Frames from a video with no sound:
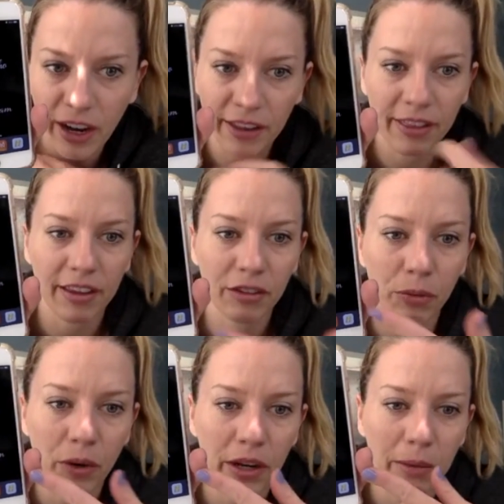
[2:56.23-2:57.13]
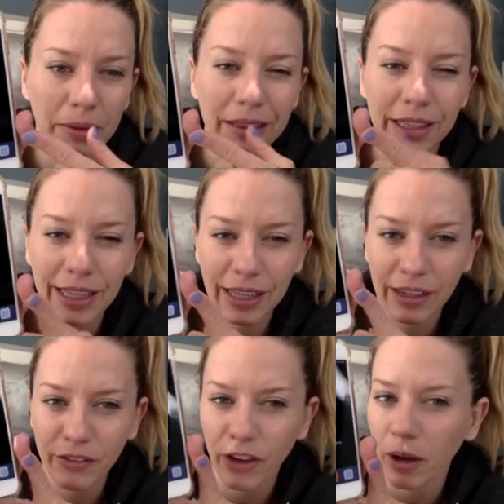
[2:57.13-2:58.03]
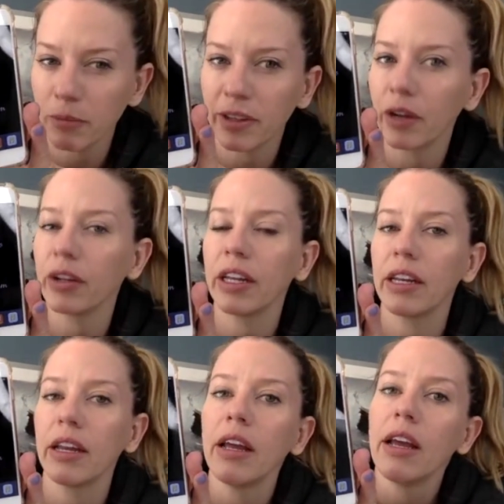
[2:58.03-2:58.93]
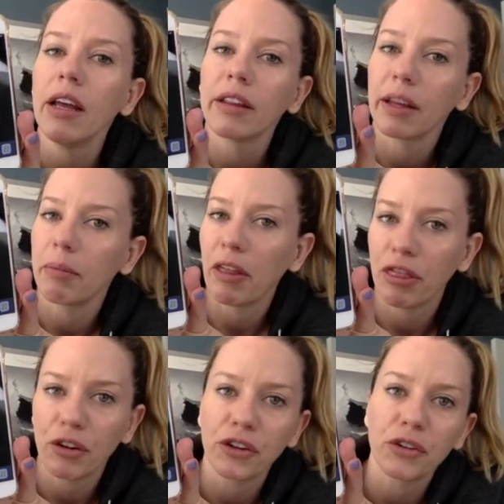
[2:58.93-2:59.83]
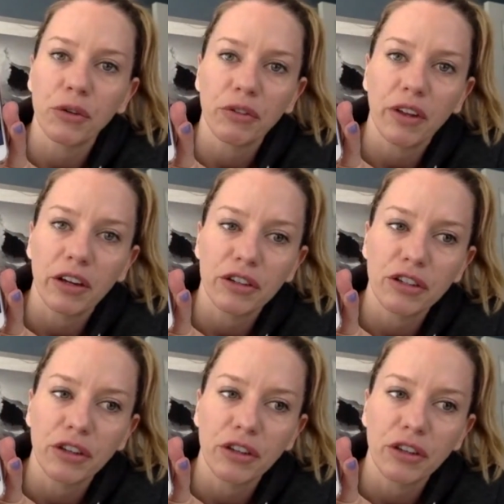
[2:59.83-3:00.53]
And this one, I believe, comes out in like my third newsletter to